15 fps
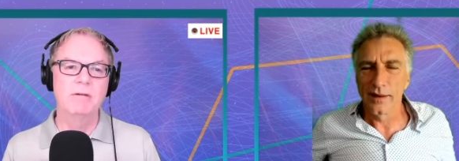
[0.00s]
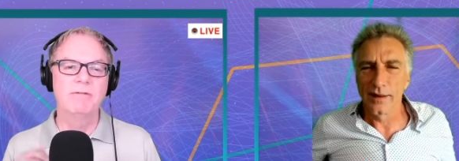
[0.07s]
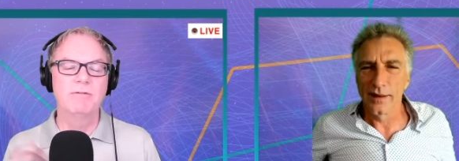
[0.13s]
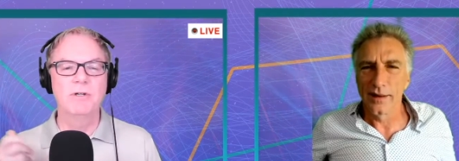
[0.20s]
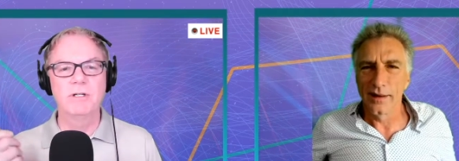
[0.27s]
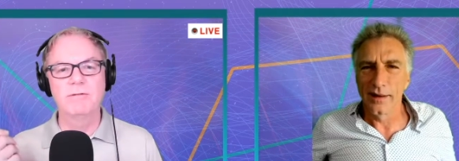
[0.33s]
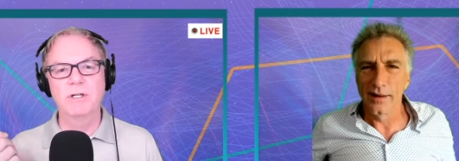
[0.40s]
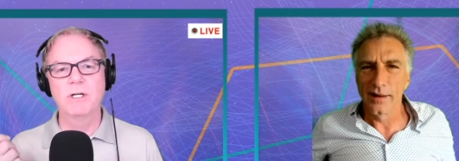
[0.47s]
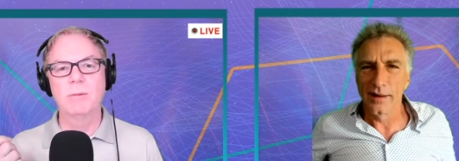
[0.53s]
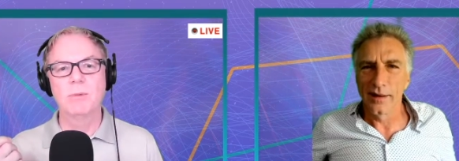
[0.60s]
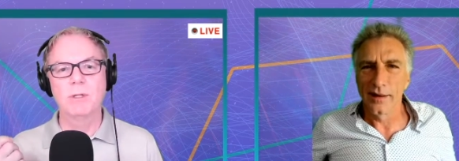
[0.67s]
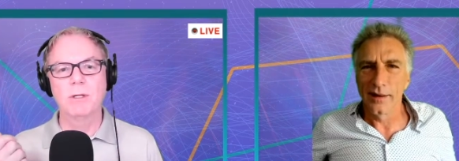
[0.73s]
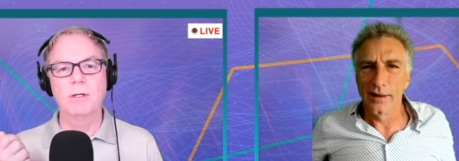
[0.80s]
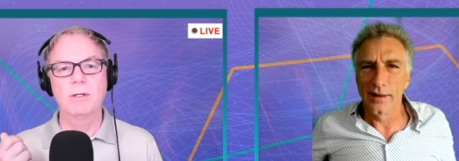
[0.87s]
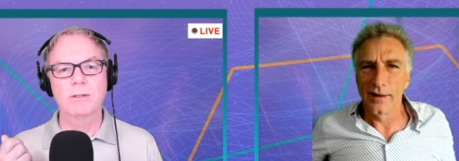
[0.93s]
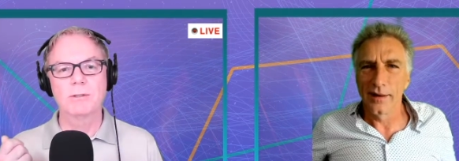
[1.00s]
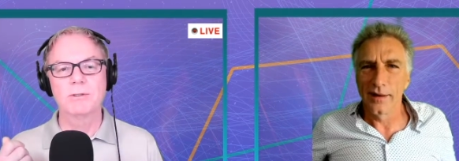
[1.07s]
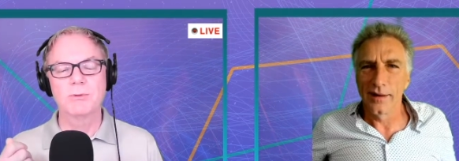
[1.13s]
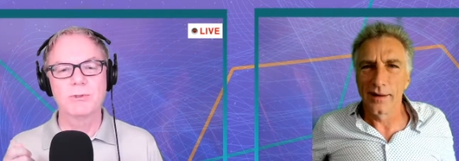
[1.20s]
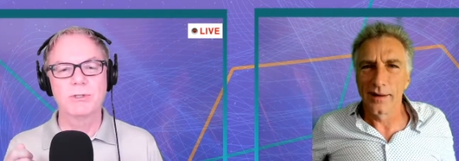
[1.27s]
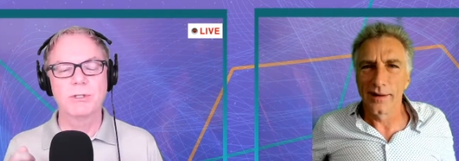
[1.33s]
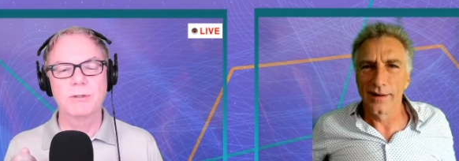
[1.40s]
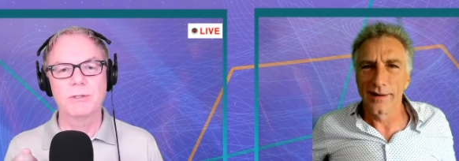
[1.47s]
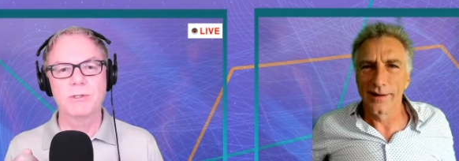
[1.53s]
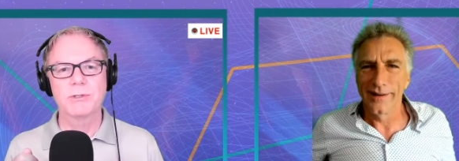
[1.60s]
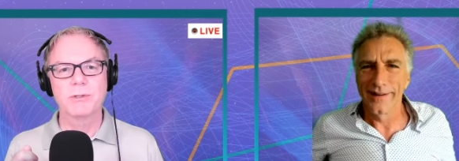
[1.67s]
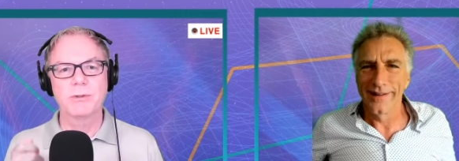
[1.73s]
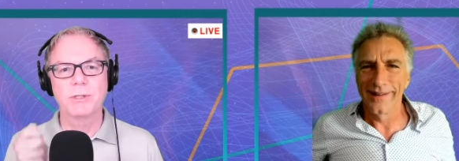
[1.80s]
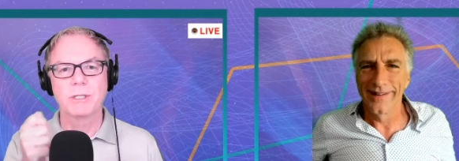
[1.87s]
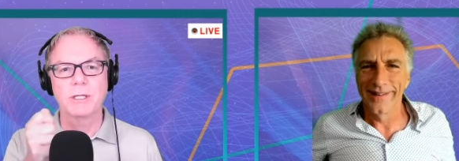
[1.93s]
Speaker 1: fun of a couple articles, which I always do. I
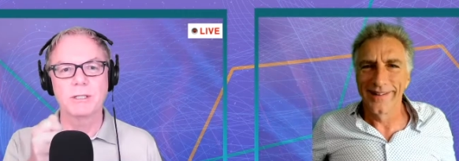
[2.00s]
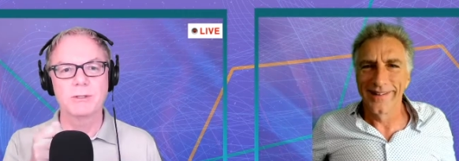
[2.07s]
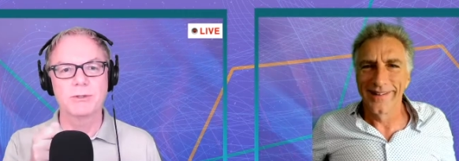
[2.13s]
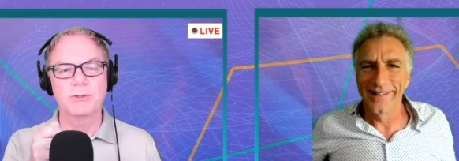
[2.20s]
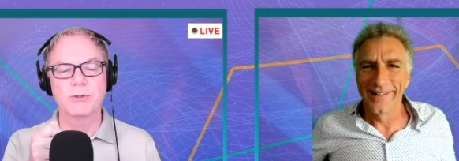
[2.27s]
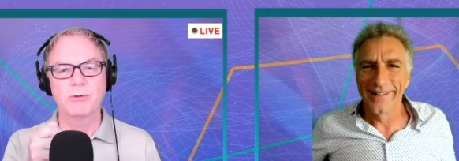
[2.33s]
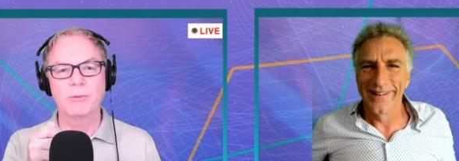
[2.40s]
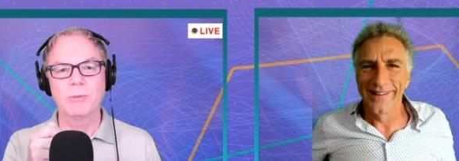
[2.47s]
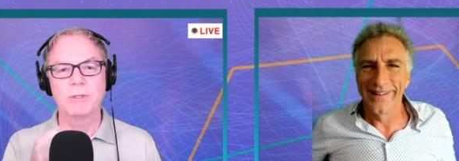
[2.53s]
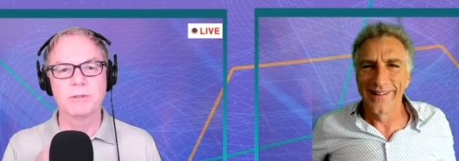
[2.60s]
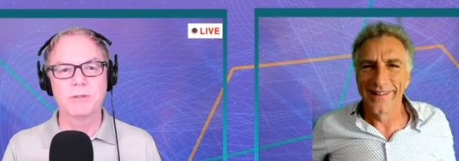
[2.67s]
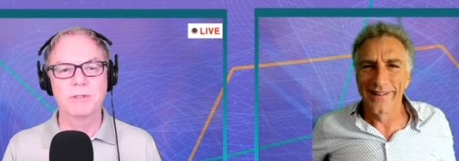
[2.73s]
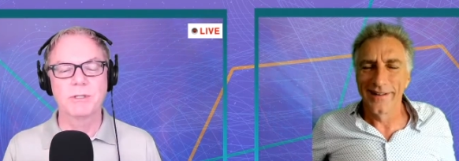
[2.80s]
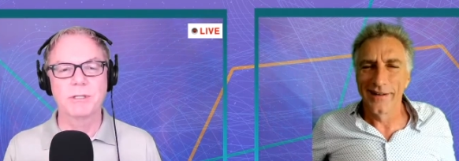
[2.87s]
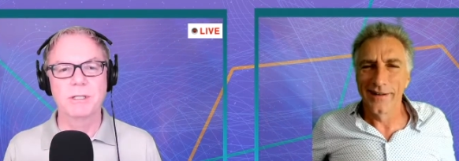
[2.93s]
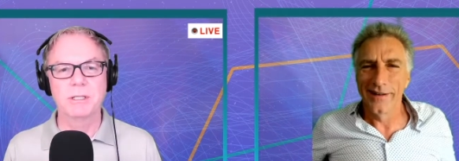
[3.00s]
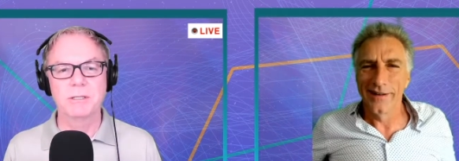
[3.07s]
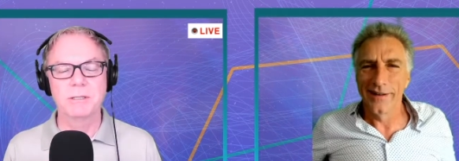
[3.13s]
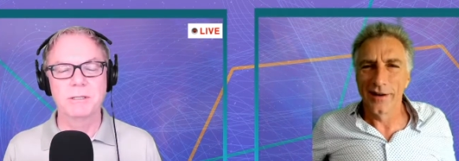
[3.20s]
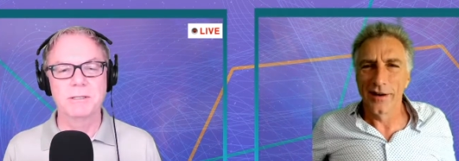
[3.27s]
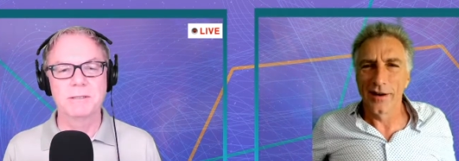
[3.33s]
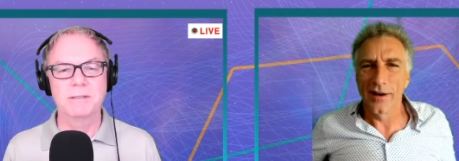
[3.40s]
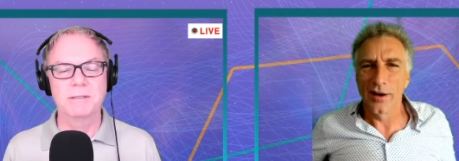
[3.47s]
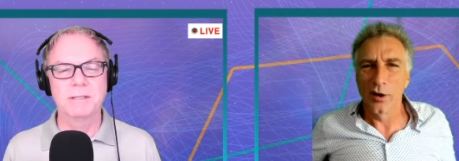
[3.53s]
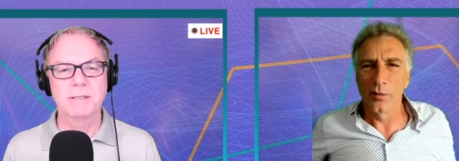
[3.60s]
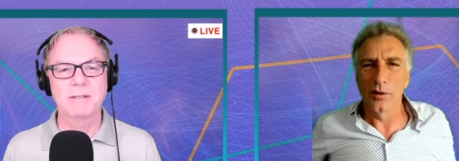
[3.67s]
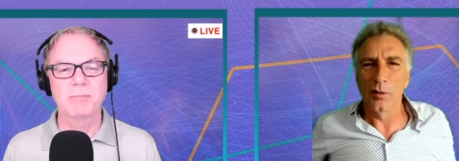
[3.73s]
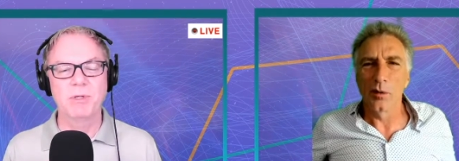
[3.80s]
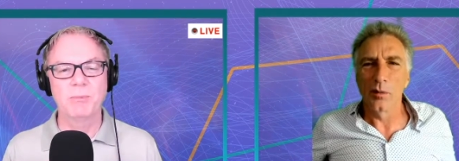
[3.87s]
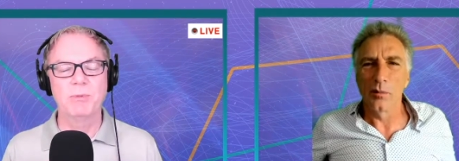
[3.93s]
kind of show them on the screen, and it's like
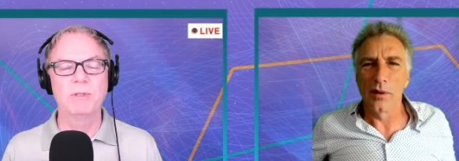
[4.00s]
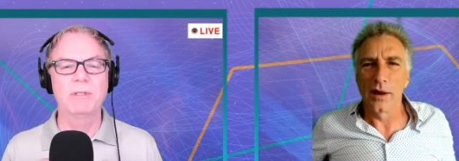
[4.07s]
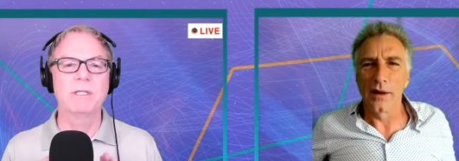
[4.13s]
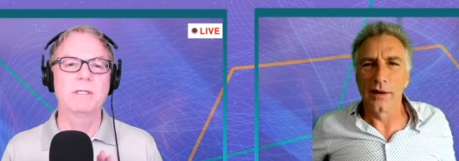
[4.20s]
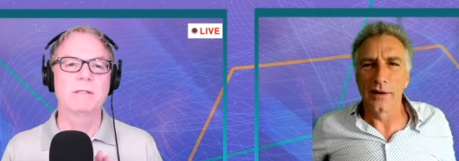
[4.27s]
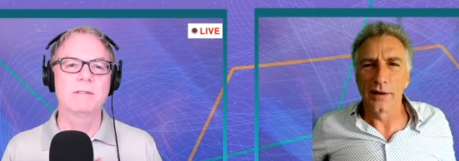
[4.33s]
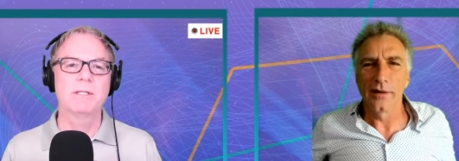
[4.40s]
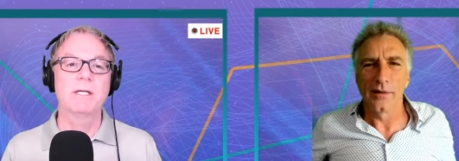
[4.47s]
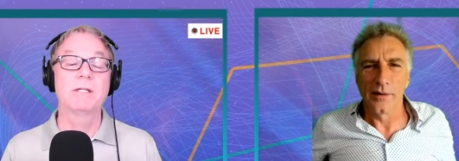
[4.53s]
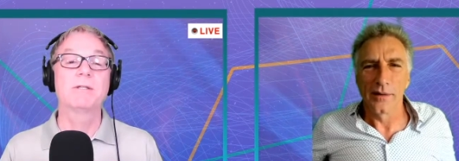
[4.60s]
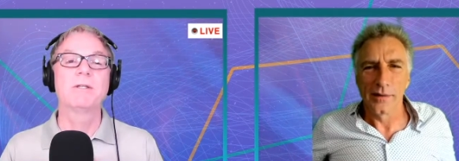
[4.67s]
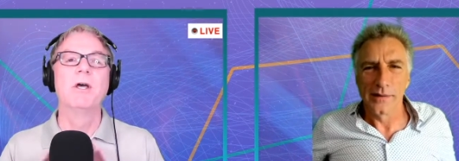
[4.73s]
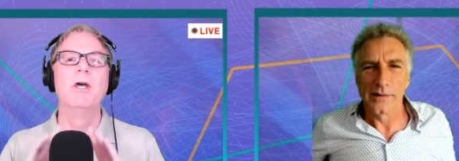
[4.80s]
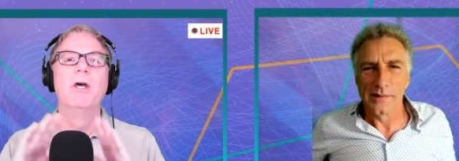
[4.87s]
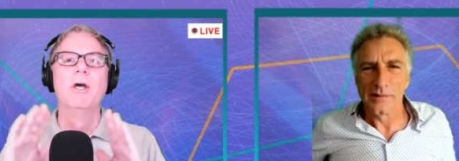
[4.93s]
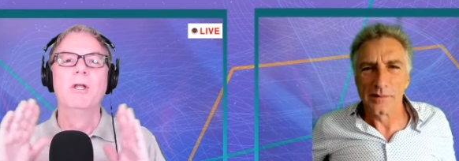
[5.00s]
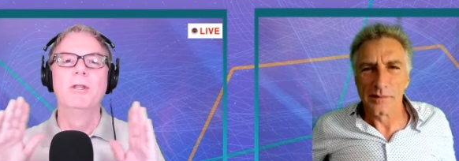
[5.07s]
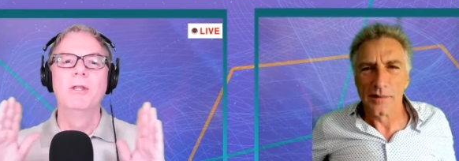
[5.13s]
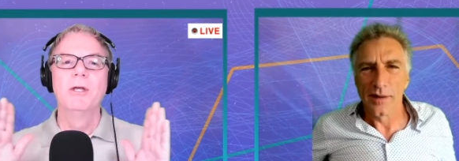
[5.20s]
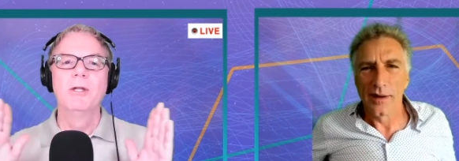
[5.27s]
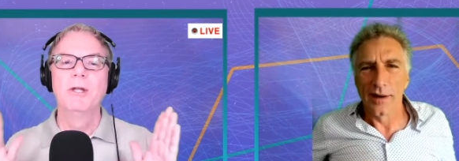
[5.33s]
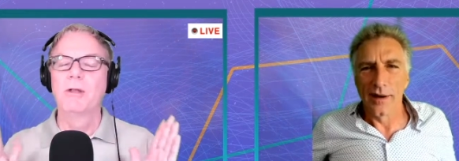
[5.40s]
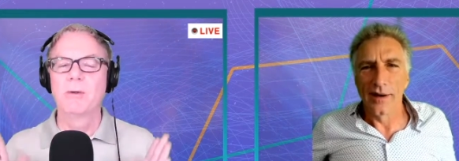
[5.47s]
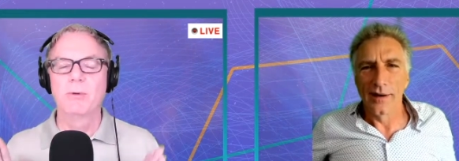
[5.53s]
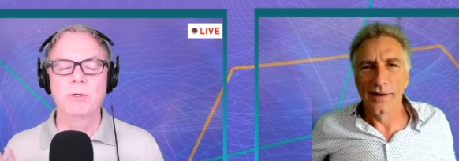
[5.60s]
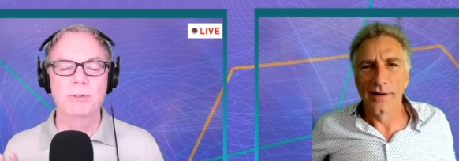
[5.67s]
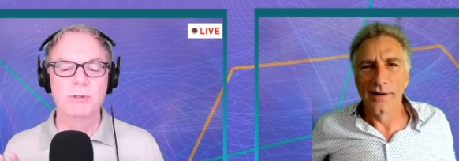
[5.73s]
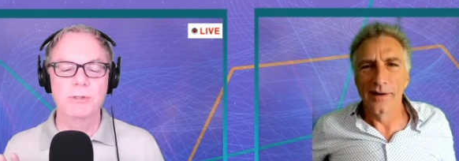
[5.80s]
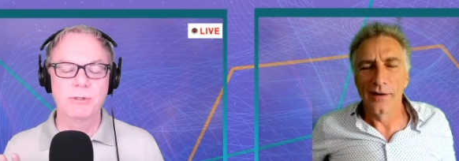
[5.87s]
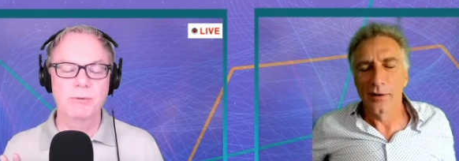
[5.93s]
people like saying, fun, yeah. "No, they weren't yours. They
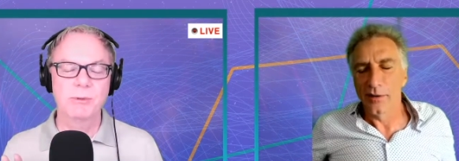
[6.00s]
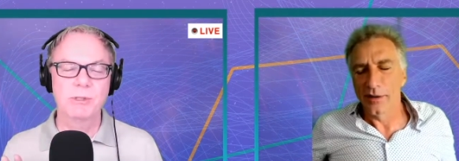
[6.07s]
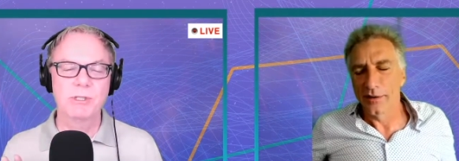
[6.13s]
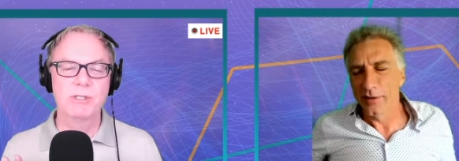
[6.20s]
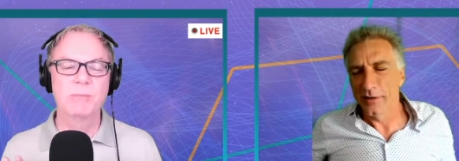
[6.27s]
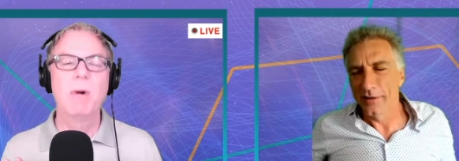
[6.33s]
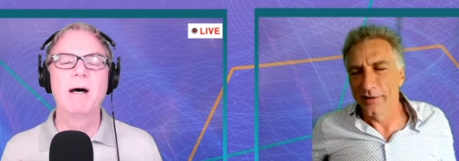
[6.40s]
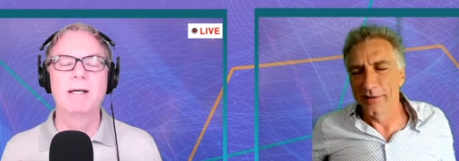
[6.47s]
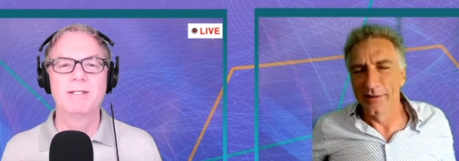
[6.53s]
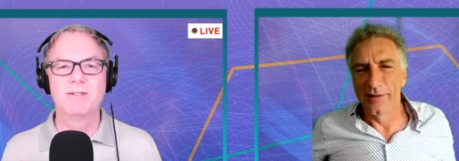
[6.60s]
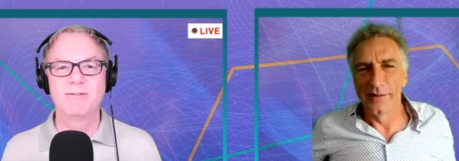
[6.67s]
were the demise of